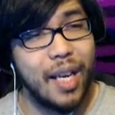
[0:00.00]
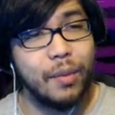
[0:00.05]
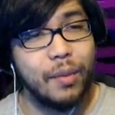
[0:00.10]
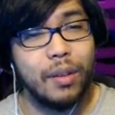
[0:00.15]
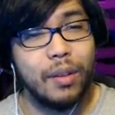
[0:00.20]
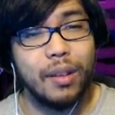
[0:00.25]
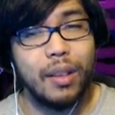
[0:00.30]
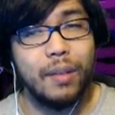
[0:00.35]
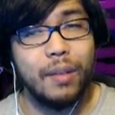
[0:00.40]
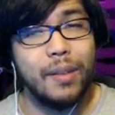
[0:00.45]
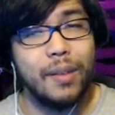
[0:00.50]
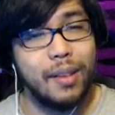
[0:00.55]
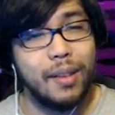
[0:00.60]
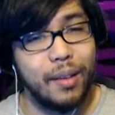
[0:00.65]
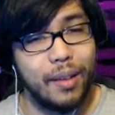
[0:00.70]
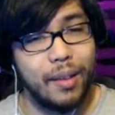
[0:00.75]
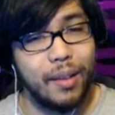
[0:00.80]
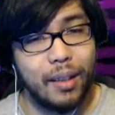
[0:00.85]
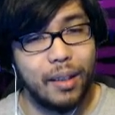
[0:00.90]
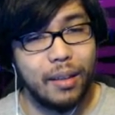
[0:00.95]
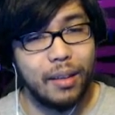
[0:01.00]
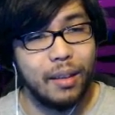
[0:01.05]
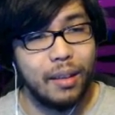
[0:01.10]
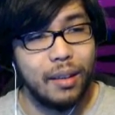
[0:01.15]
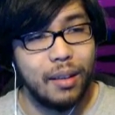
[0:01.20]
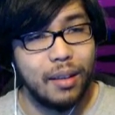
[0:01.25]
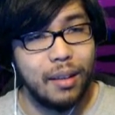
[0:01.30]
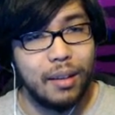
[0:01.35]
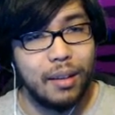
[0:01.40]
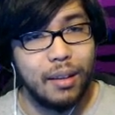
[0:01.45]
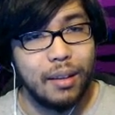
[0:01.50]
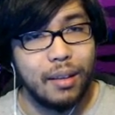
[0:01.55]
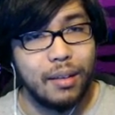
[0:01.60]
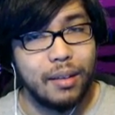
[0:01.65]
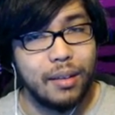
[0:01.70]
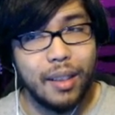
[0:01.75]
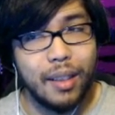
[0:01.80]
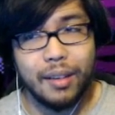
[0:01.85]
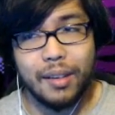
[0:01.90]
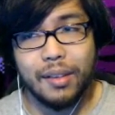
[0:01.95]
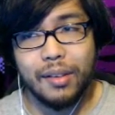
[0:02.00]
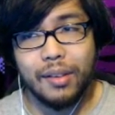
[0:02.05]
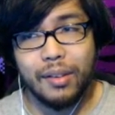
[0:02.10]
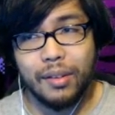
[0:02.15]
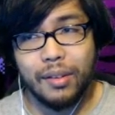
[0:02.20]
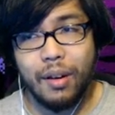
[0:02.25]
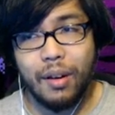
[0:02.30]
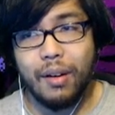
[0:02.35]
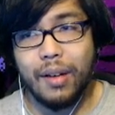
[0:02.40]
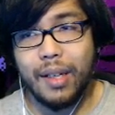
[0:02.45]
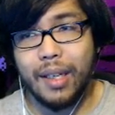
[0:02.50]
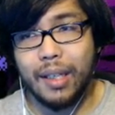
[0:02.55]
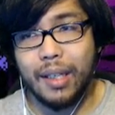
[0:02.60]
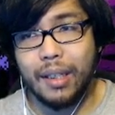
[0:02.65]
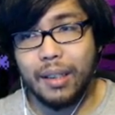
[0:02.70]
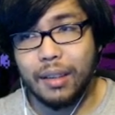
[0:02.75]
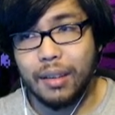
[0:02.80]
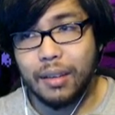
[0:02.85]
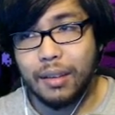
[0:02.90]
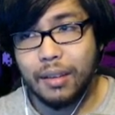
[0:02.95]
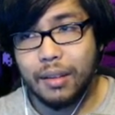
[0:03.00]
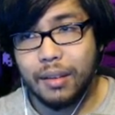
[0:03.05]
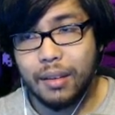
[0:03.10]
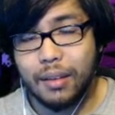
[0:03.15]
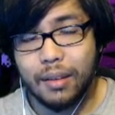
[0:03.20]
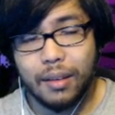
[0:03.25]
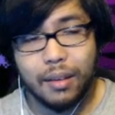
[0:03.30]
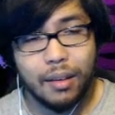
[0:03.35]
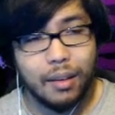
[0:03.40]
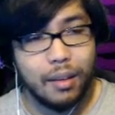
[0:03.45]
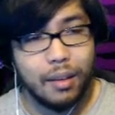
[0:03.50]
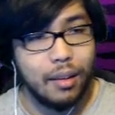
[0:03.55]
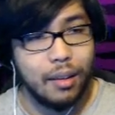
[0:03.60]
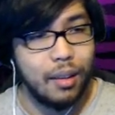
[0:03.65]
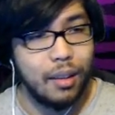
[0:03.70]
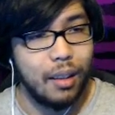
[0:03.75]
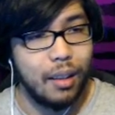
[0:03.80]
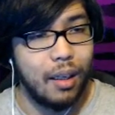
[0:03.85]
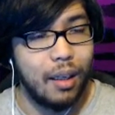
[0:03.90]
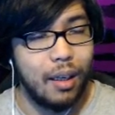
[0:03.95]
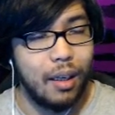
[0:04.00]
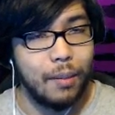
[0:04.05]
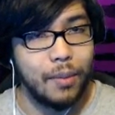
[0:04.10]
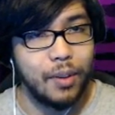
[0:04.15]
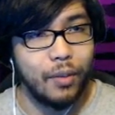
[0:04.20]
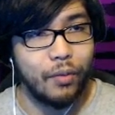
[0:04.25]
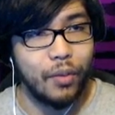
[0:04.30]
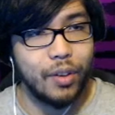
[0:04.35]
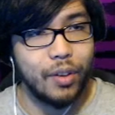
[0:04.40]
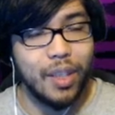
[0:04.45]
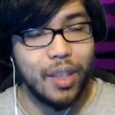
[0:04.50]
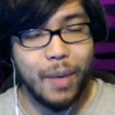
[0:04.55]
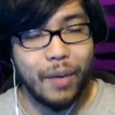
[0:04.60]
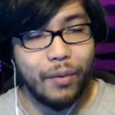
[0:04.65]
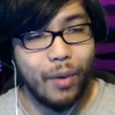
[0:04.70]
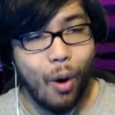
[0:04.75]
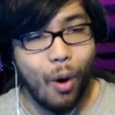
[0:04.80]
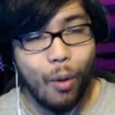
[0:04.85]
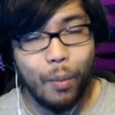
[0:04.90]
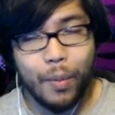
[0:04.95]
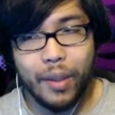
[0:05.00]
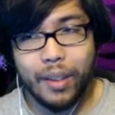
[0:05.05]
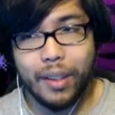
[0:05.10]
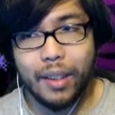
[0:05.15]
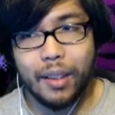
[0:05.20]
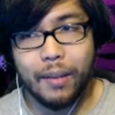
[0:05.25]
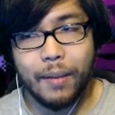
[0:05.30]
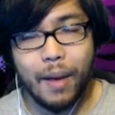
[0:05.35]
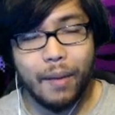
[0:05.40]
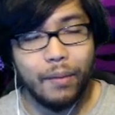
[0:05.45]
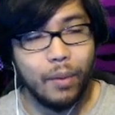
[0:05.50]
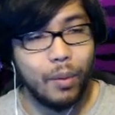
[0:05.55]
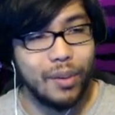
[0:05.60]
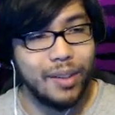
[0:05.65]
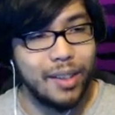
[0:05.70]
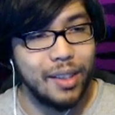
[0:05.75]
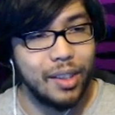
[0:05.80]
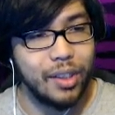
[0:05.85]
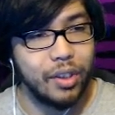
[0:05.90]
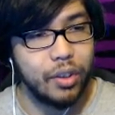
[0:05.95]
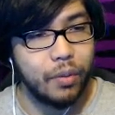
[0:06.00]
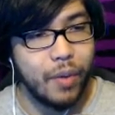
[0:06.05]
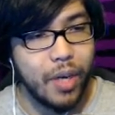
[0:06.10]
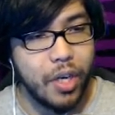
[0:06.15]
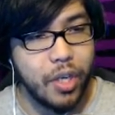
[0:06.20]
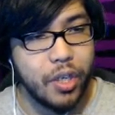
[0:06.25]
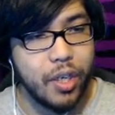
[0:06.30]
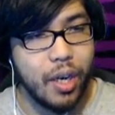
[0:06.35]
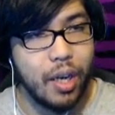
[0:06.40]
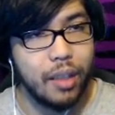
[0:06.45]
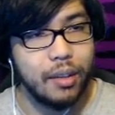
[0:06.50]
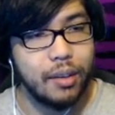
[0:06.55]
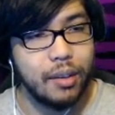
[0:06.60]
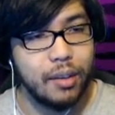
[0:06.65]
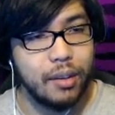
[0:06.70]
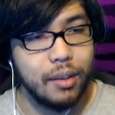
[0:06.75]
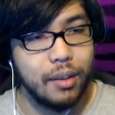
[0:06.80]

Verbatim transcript: I'd love to see you there. Let's get this started. So first time ever opening it. I've only seen screenshots.